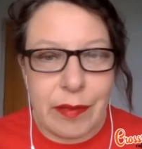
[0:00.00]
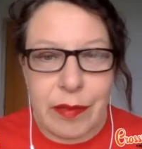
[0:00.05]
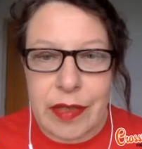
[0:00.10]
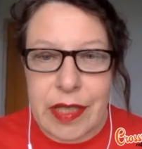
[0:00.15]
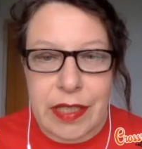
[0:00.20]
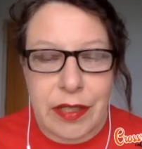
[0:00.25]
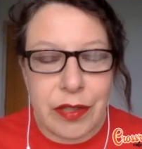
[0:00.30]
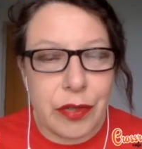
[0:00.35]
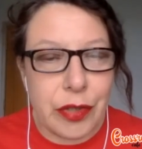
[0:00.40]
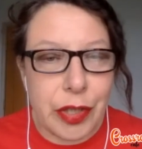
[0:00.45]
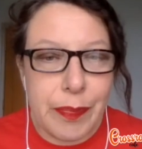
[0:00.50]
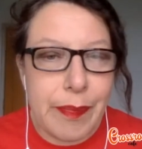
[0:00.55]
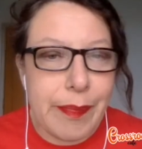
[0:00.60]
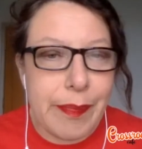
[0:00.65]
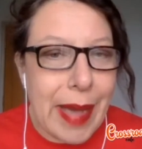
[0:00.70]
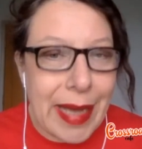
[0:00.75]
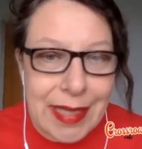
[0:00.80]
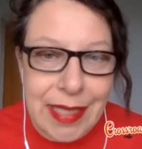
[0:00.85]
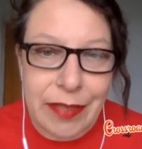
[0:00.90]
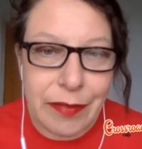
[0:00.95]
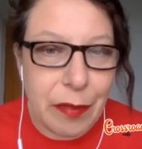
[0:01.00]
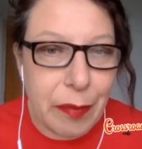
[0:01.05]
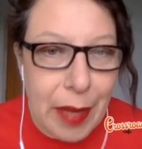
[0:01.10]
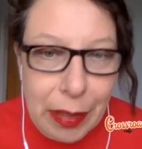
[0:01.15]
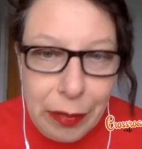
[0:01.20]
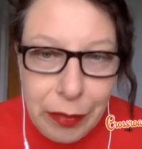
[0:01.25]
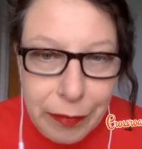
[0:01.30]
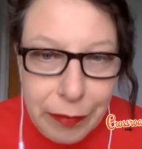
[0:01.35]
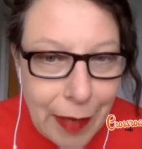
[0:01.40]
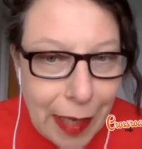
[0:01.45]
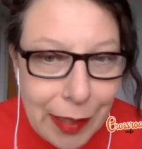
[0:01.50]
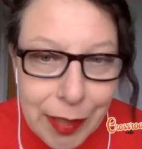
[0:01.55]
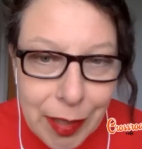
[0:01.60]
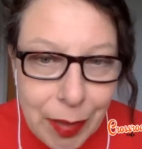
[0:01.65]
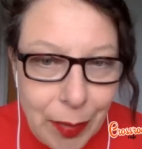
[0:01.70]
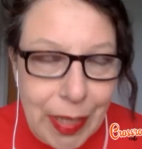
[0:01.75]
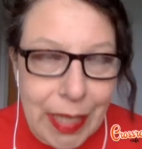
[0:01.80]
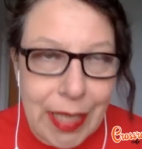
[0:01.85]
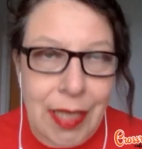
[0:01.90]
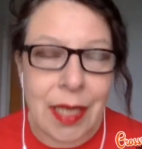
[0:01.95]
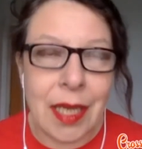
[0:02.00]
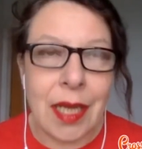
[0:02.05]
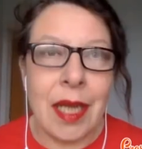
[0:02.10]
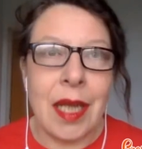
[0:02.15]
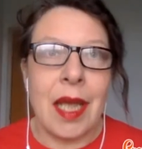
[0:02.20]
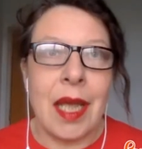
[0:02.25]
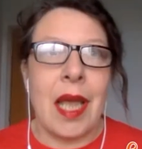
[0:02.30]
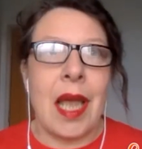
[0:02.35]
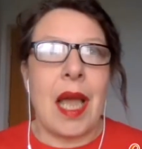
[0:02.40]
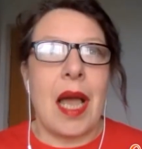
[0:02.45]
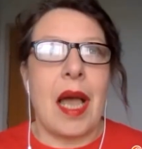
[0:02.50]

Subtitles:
there's not a massive amount of value in.